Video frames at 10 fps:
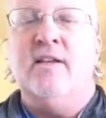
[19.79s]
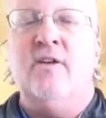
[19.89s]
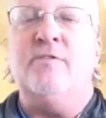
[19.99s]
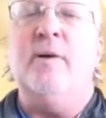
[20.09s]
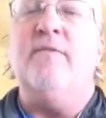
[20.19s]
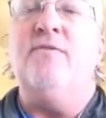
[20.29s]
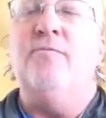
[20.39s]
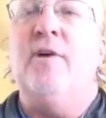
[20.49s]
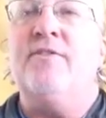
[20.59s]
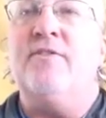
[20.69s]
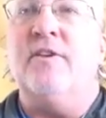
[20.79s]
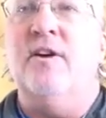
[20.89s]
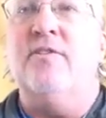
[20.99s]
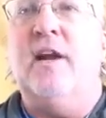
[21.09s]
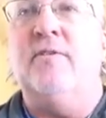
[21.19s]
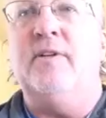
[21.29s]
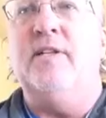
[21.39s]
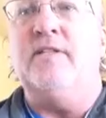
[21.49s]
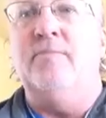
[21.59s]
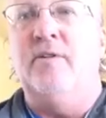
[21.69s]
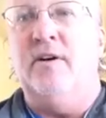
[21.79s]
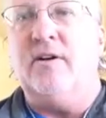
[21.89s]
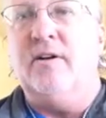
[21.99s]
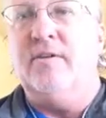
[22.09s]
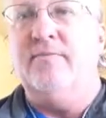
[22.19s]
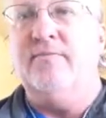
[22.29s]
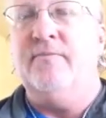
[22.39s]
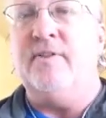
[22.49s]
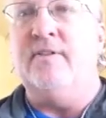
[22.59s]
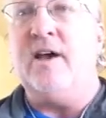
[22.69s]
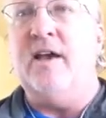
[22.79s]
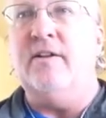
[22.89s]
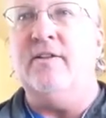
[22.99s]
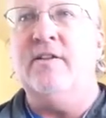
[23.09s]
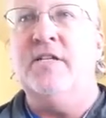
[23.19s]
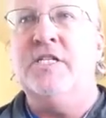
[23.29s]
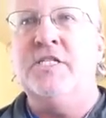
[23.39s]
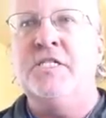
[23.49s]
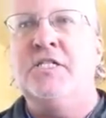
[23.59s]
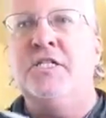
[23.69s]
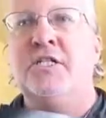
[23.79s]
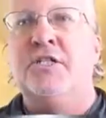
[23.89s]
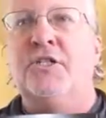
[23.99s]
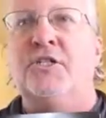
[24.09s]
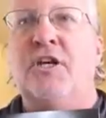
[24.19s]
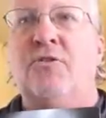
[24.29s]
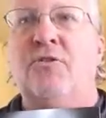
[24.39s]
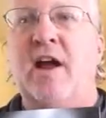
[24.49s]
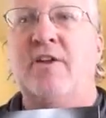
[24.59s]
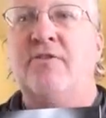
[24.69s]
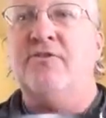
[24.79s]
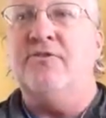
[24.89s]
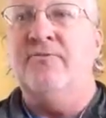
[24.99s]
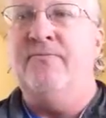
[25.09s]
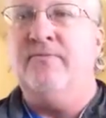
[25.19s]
Now, it's been a few months ago that I released a book. It's entitled Shellcrackers.